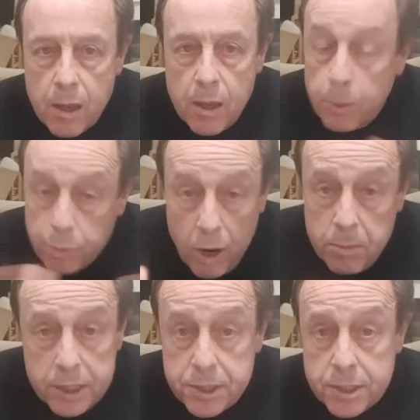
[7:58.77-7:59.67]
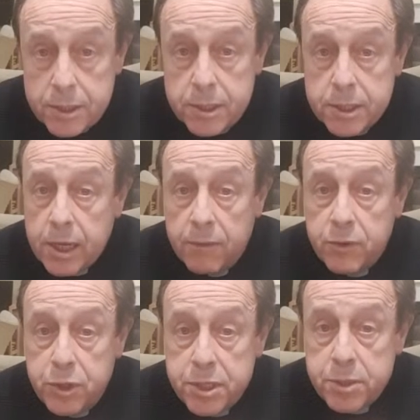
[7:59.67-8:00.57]
The Prime Minister's discovered
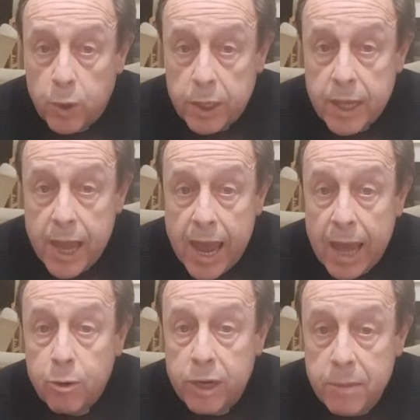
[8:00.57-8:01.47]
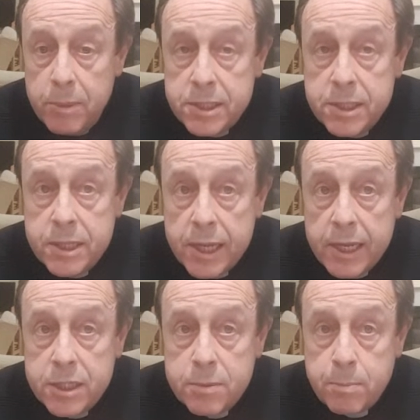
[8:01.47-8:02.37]
this week how limited
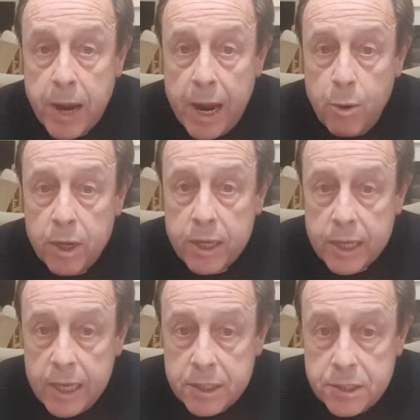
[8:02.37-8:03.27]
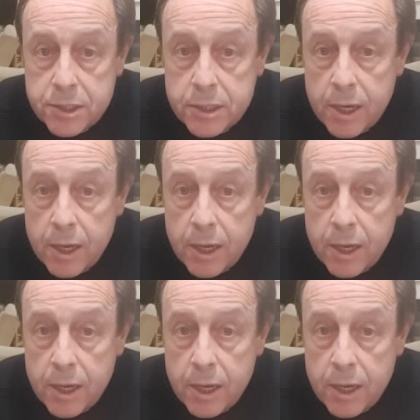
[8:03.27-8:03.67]
his power is